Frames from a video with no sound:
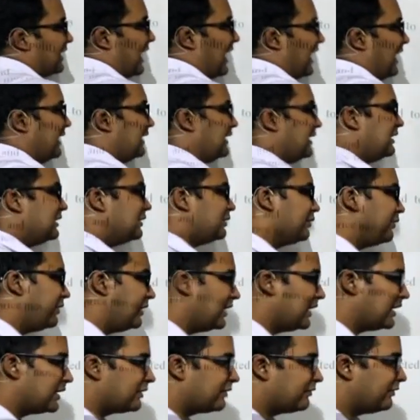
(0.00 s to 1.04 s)
as analysts
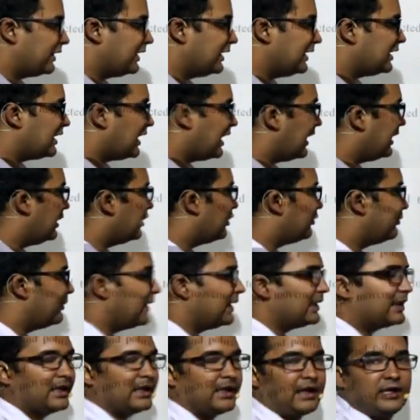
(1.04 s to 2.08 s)
we are very kind of
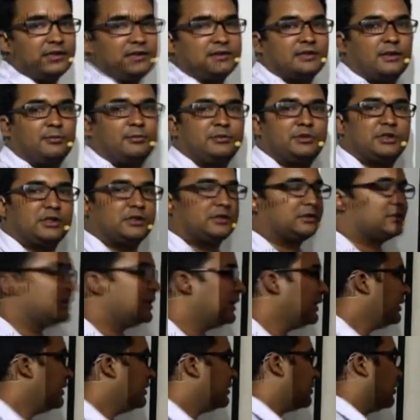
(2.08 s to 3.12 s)
making assumptions.
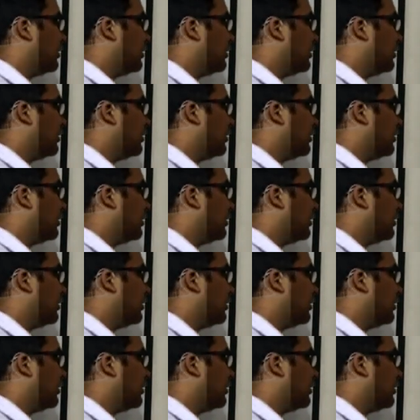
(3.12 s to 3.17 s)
